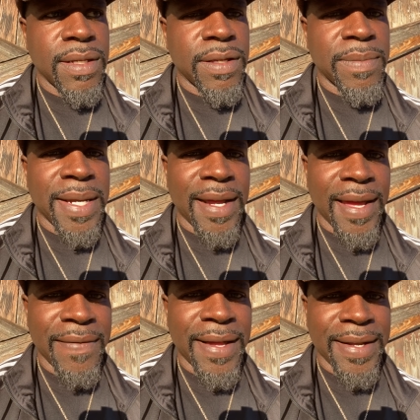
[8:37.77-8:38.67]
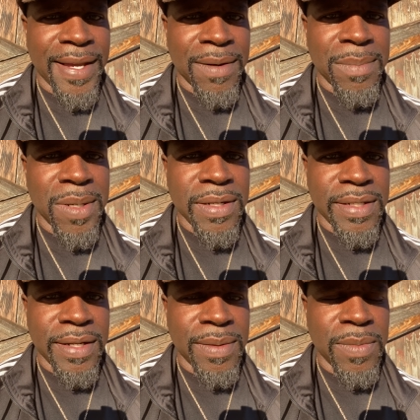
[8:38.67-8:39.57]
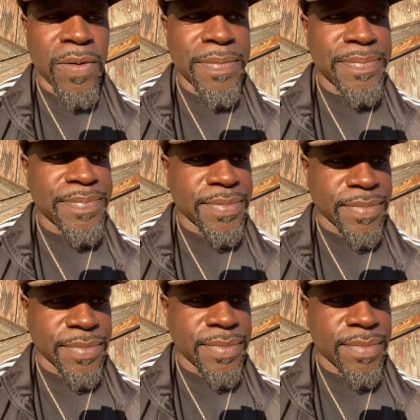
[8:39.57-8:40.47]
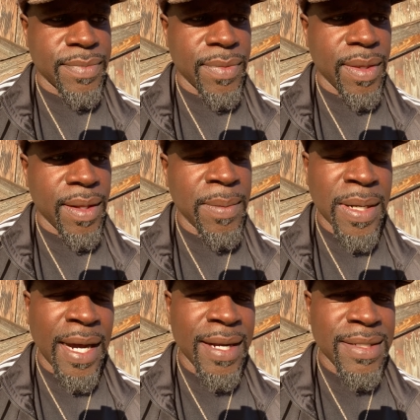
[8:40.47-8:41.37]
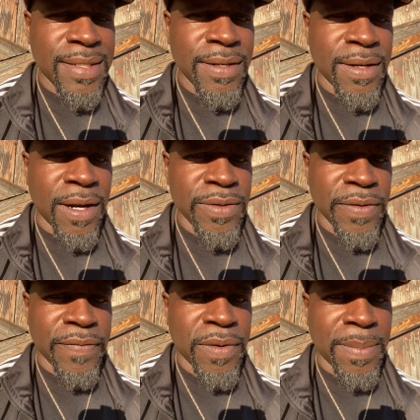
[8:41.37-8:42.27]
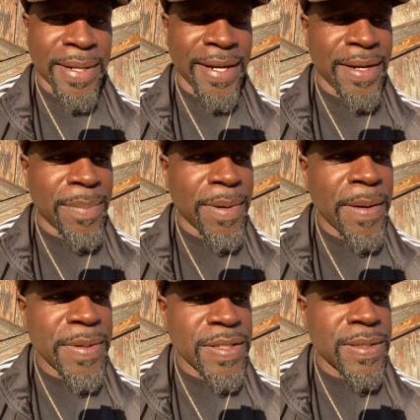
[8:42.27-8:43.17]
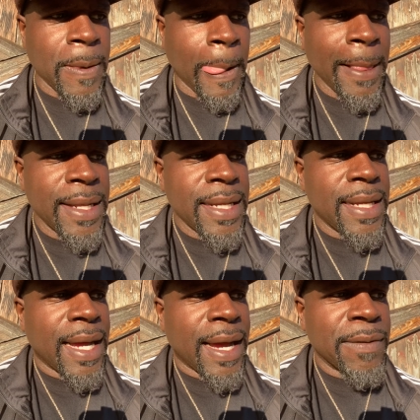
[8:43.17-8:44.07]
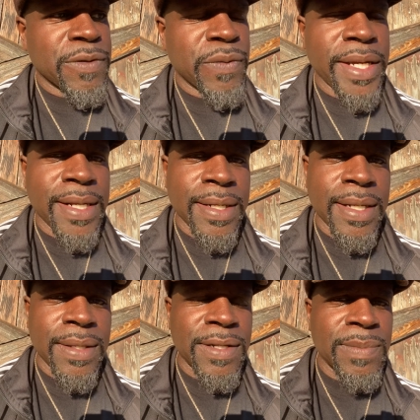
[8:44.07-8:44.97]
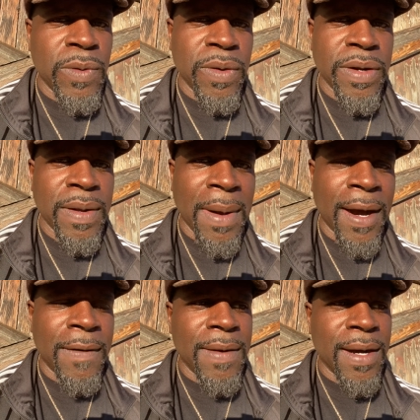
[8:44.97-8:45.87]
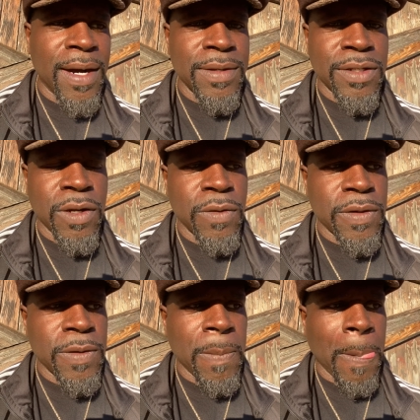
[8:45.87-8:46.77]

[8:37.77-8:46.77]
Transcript: you may not have that accountability anymore. But God has still called you for a plan and a purpose. I was reading this morning about uh, Joseph,